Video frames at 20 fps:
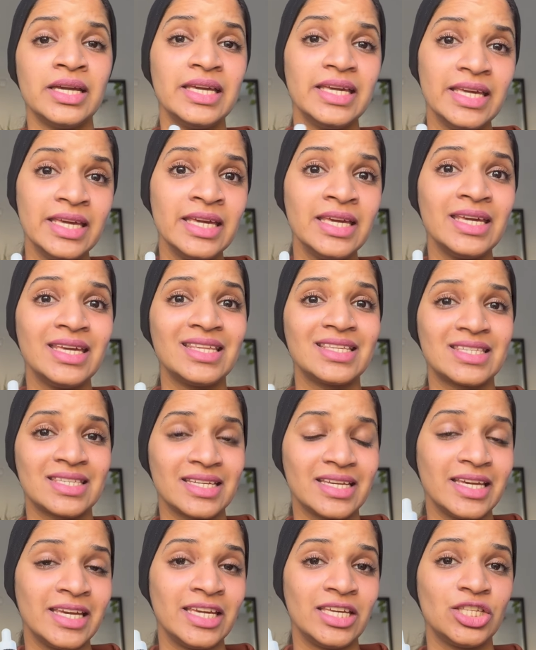
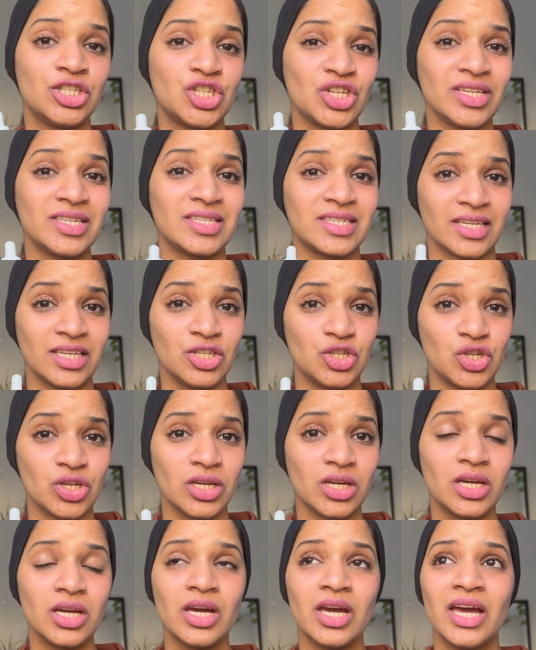
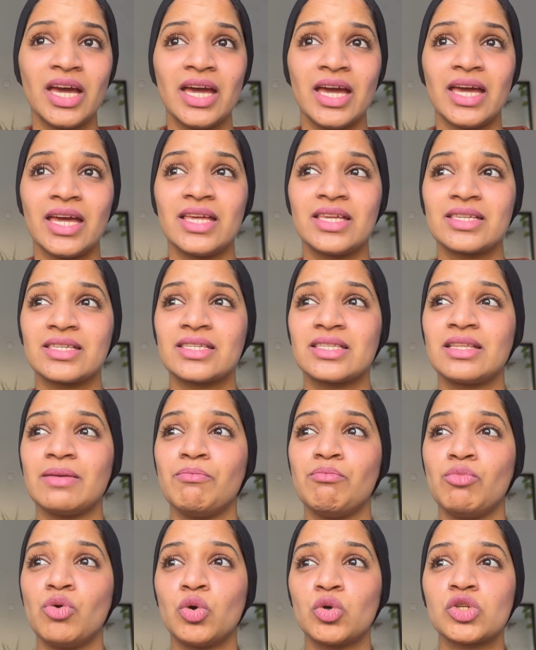EGCG is the
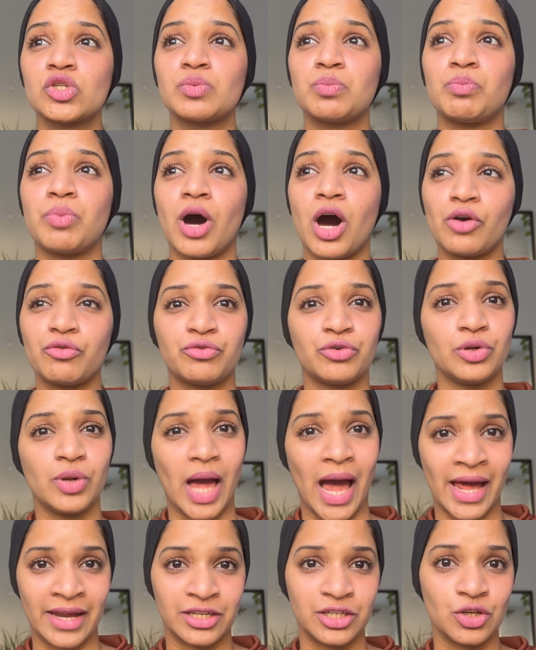most powerful
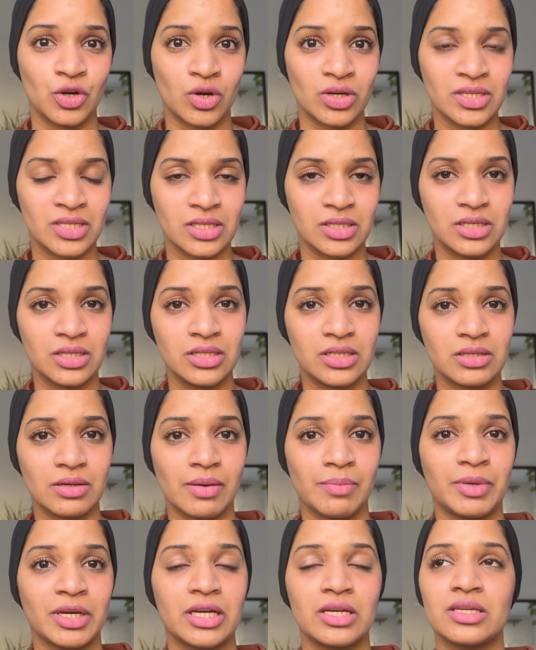antioxidant
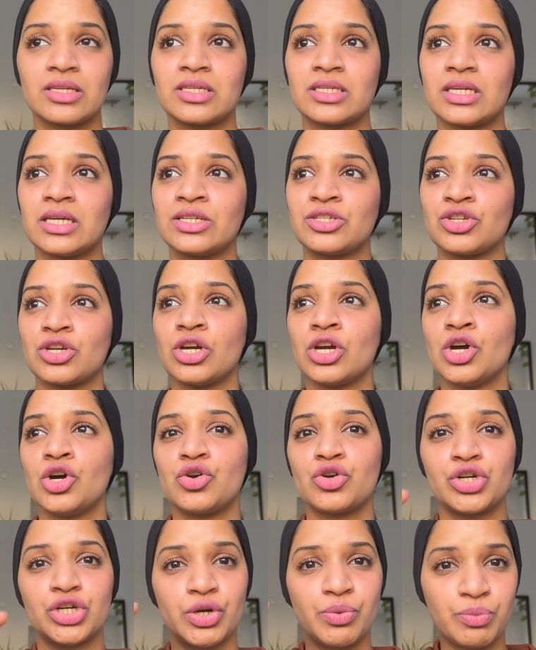because it
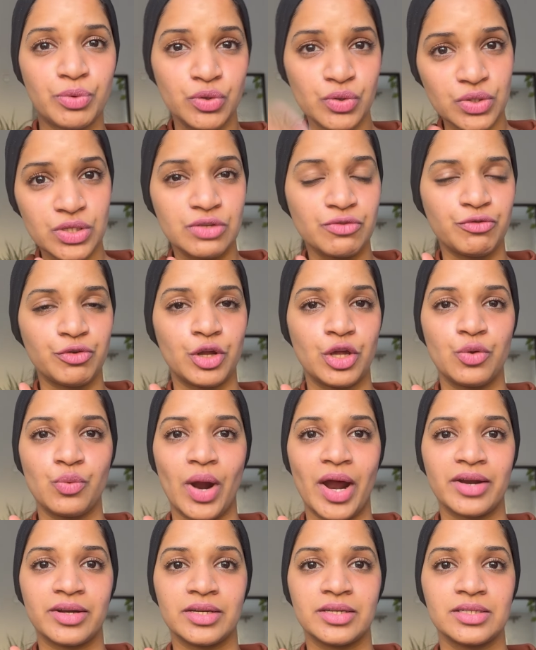removes the free
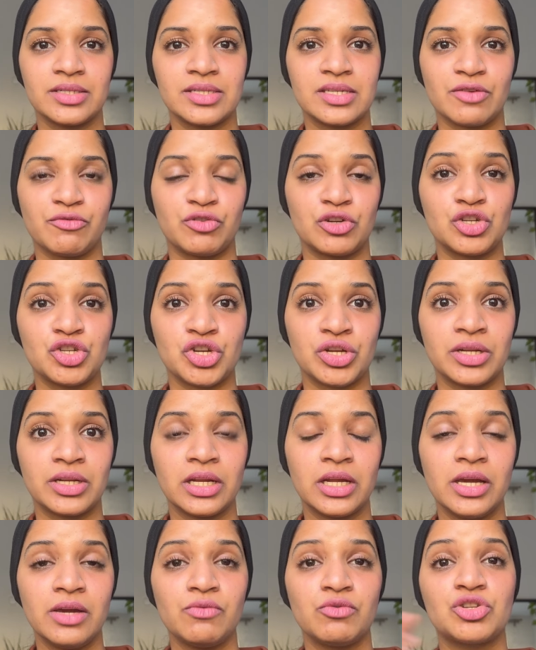radicals
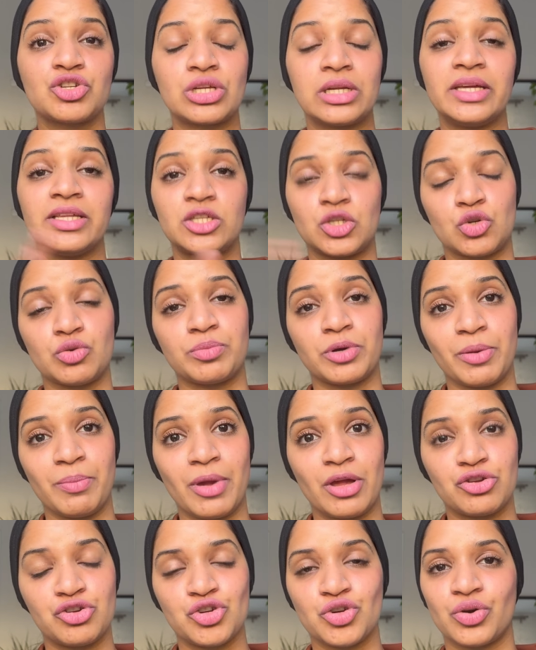efficiently, which leads to
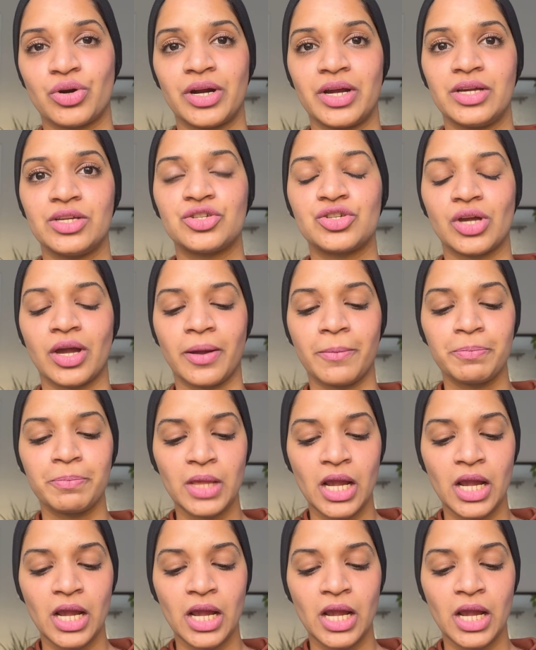premature aging.